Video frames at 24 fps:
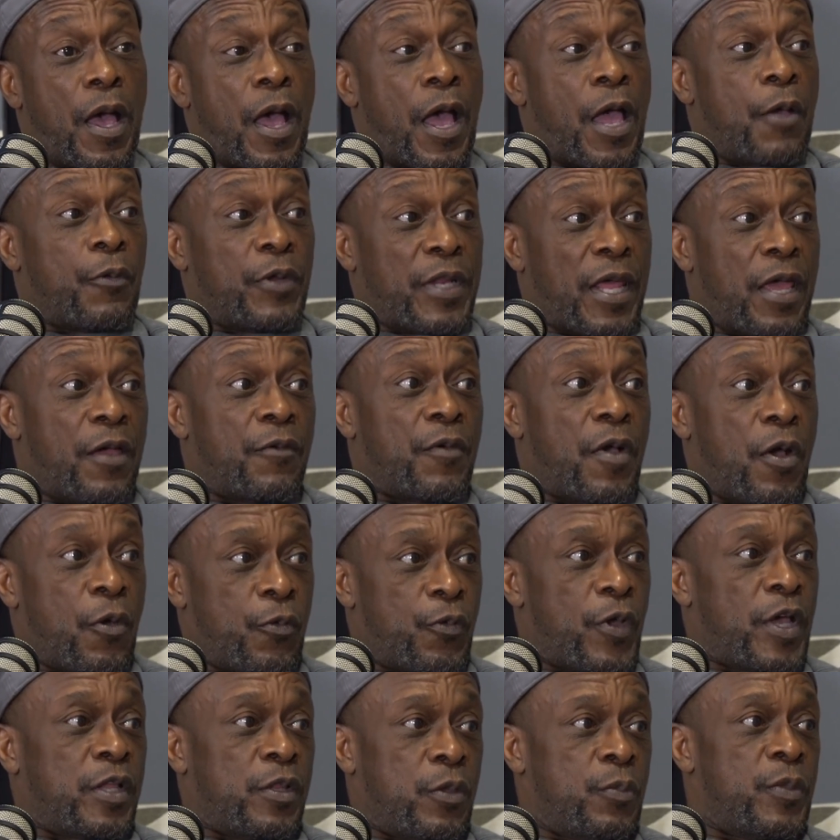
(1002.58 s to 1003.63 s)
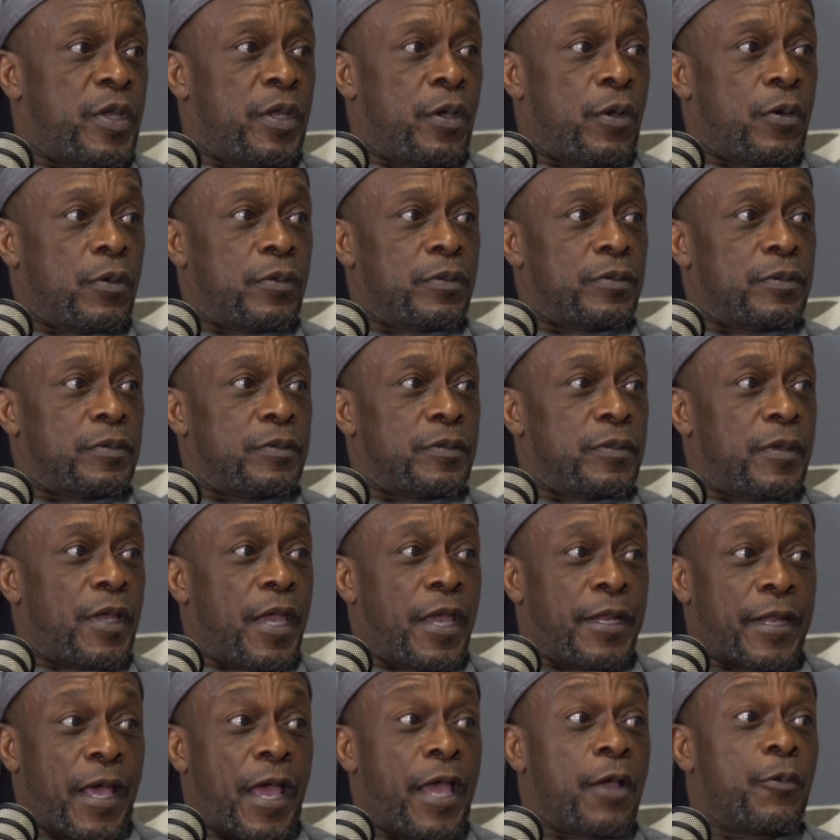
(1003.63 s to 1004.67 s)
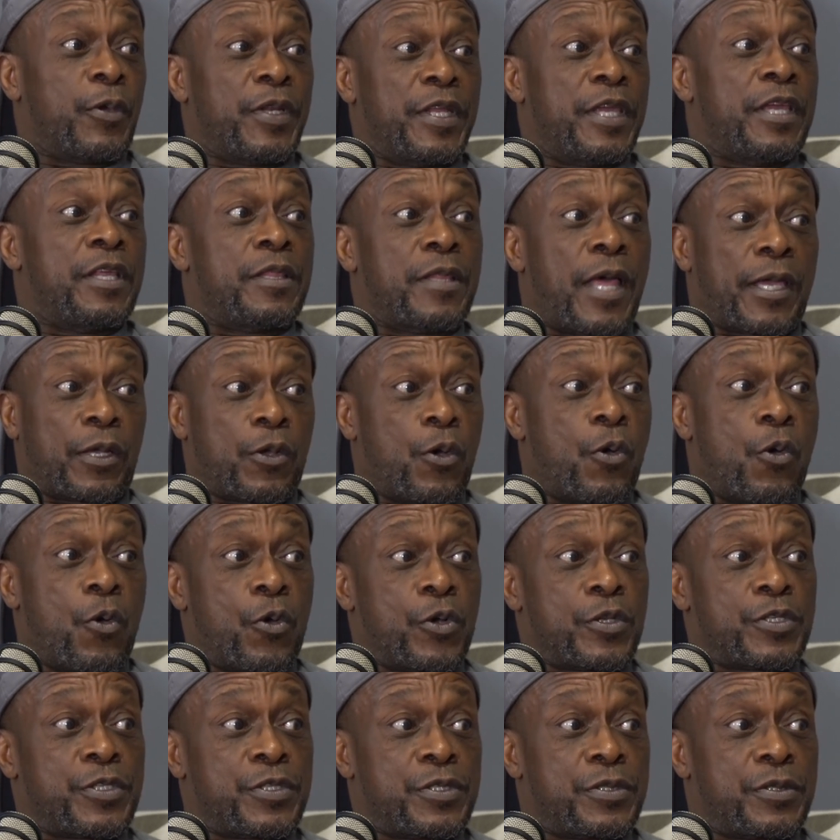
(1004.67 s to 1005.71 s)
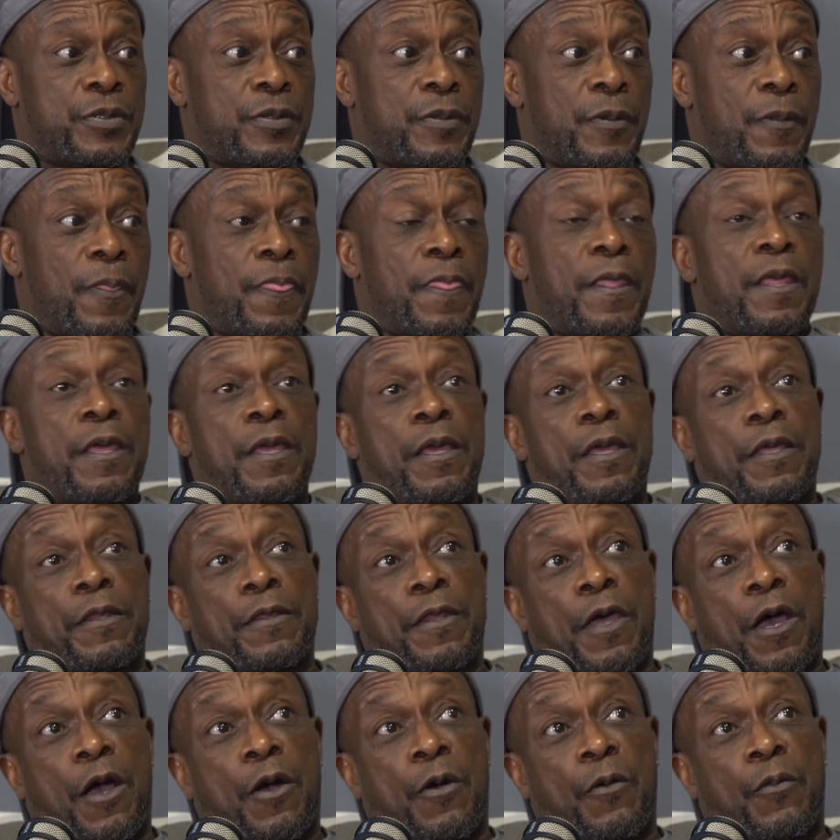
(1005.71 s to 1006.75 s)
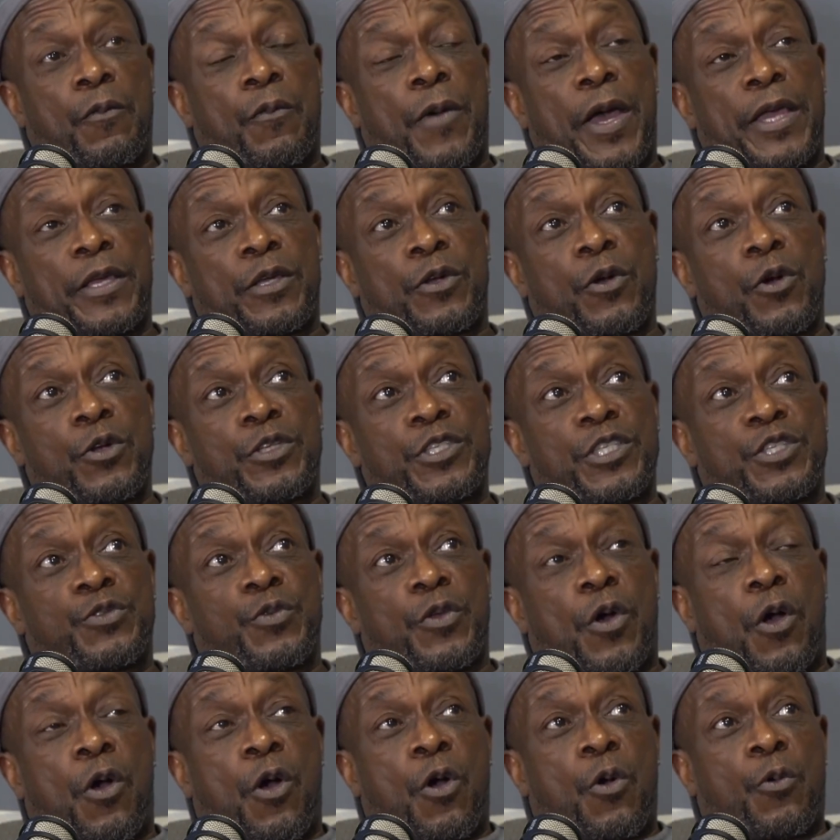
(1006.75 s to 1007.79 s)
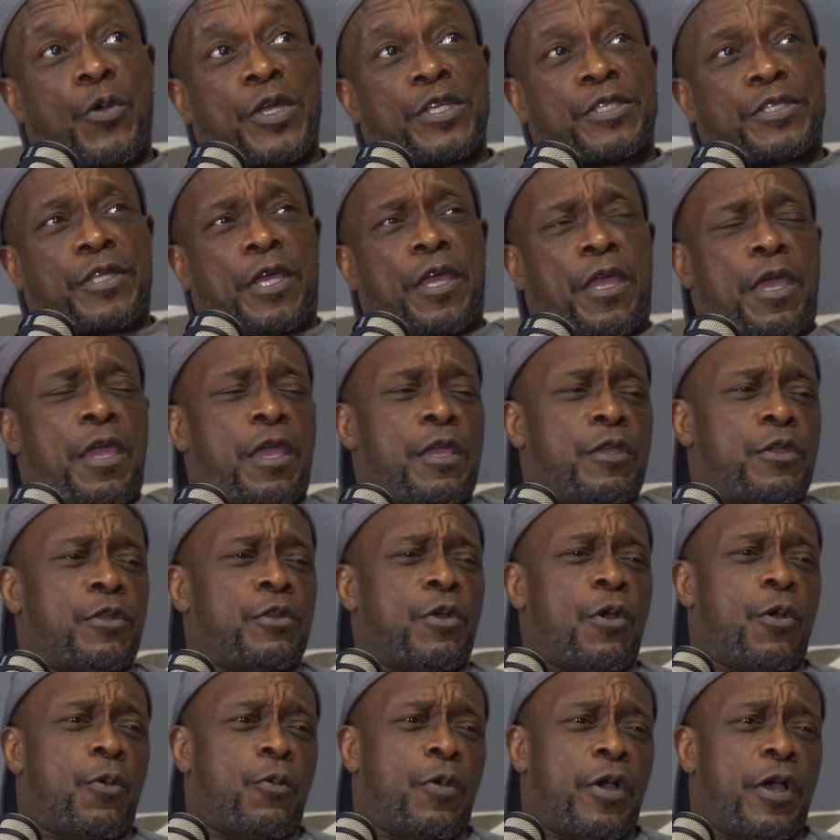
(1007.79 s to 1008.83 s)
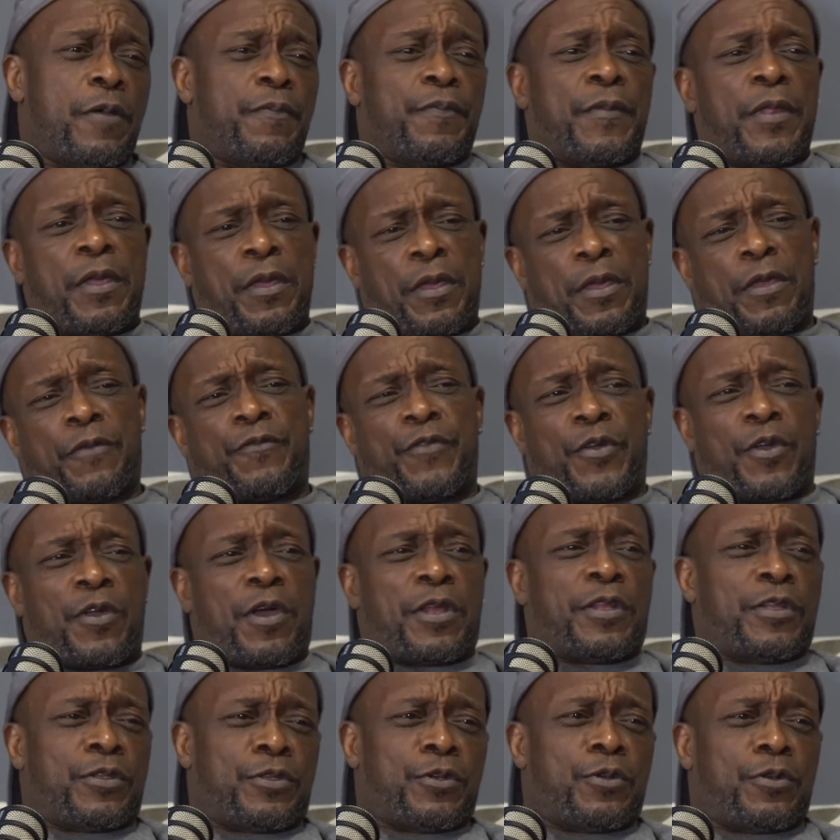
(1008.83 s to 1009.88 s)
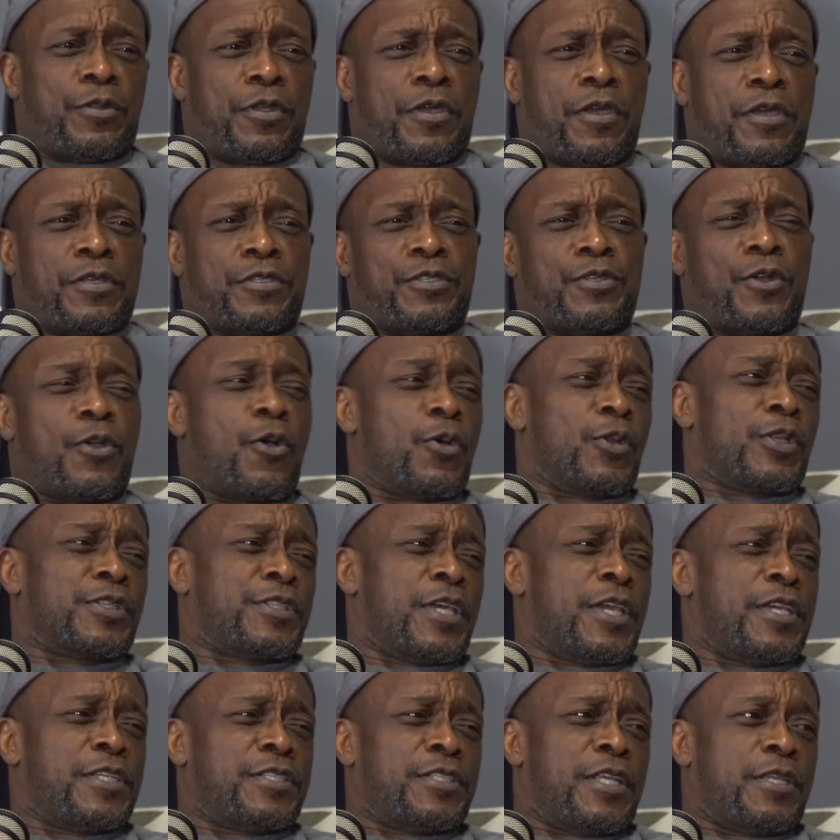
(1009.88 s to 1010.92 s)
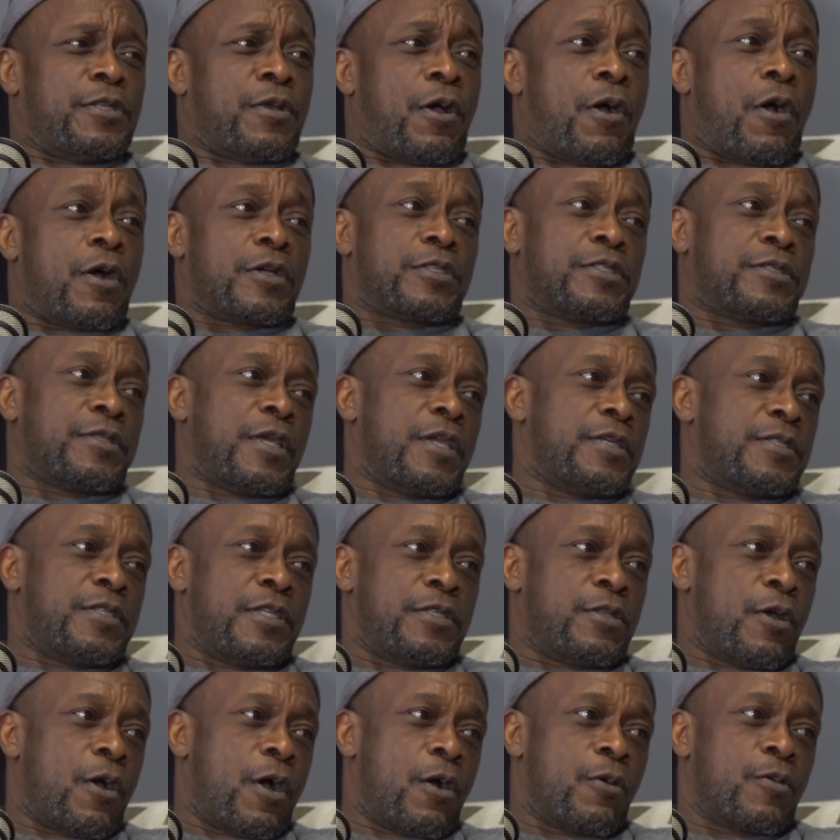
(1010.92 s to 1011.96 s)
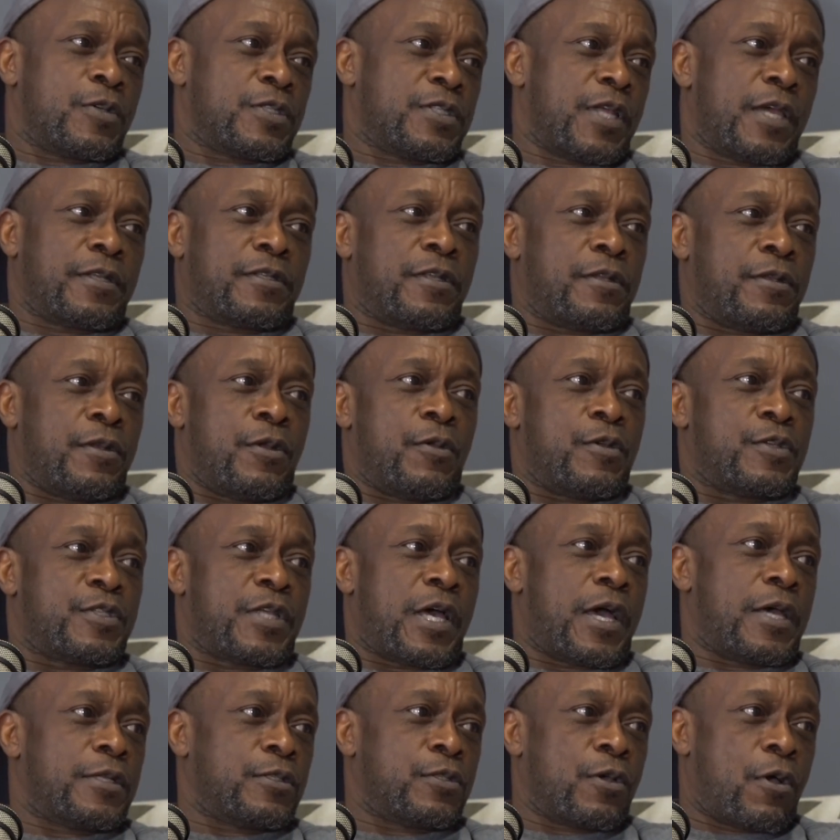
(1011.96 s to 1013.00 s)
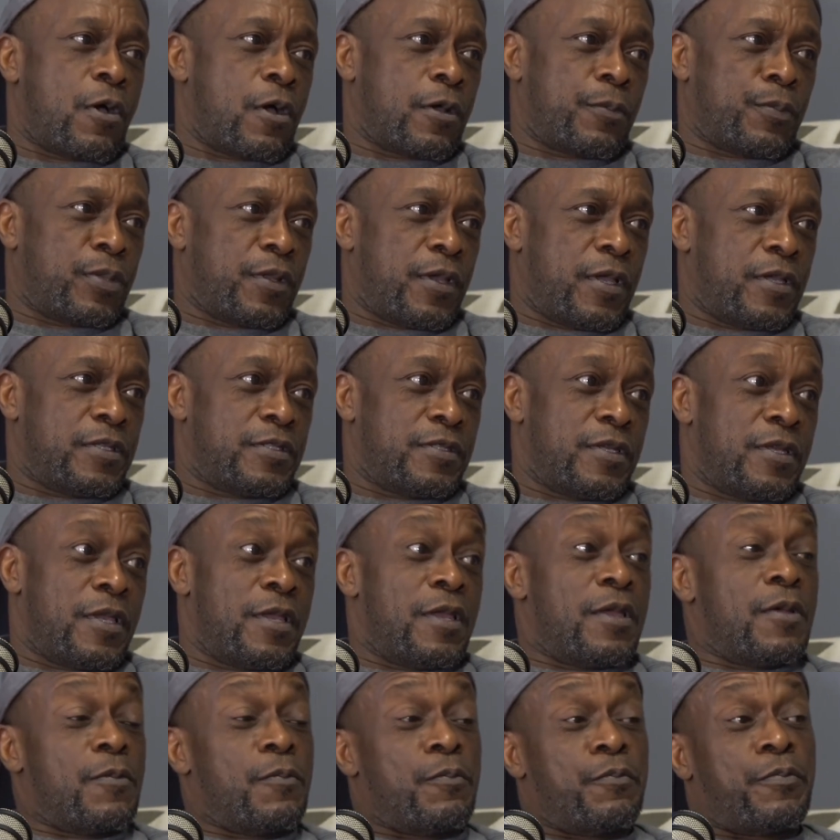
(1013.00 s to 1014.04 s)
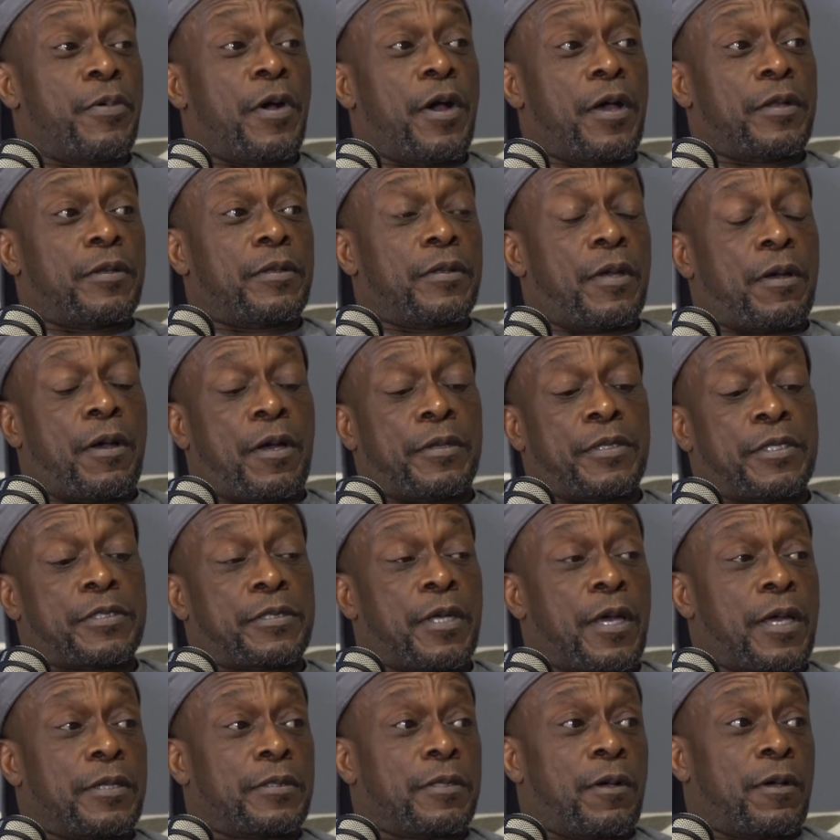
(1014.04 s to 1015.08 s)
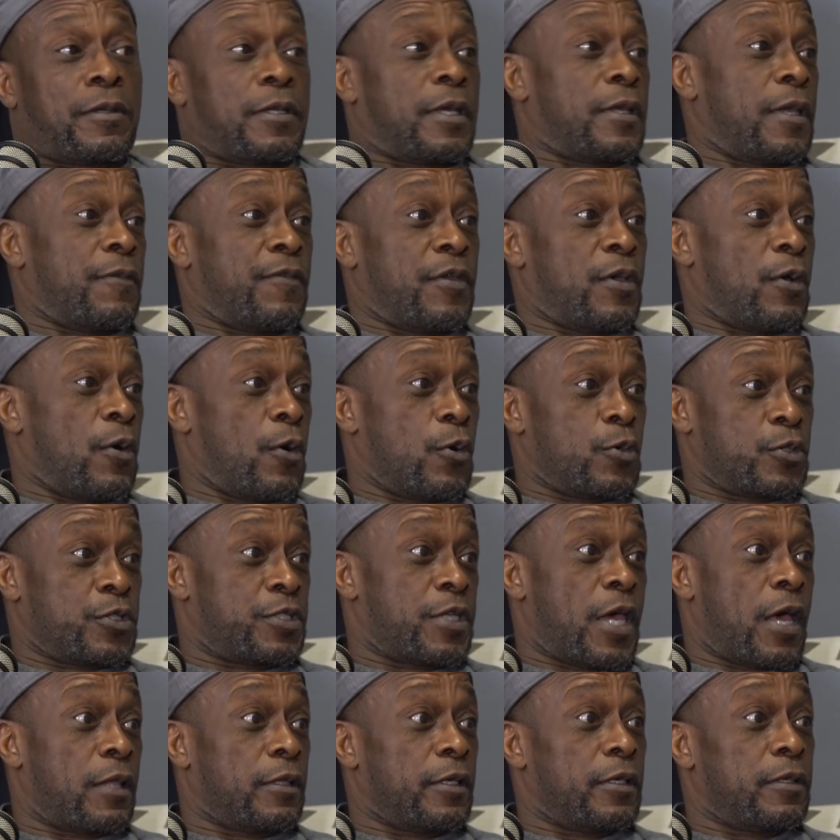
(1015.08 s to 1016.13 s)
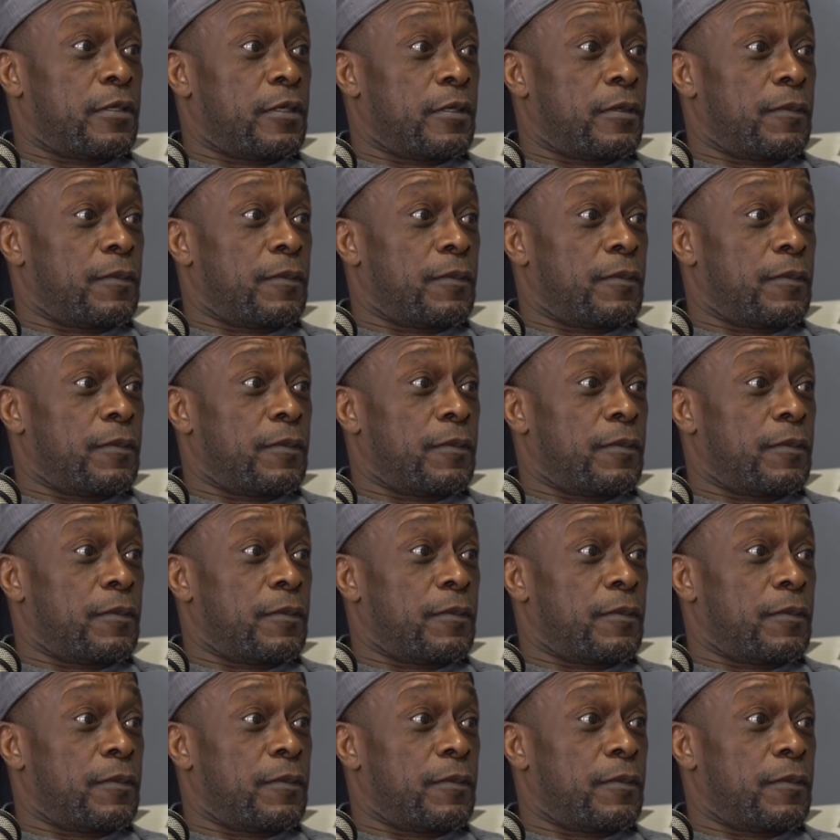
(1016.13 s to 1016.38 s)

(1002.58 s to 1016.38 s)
I would have a regular meal, and I would eat like a horse. Now, my coaches would always say, hey, you know what? If you're going to do this, you go to Tasty Dogs. Tasty Dog was like the nearest hot dog place. But on this hot dog, they gave you a whole salad.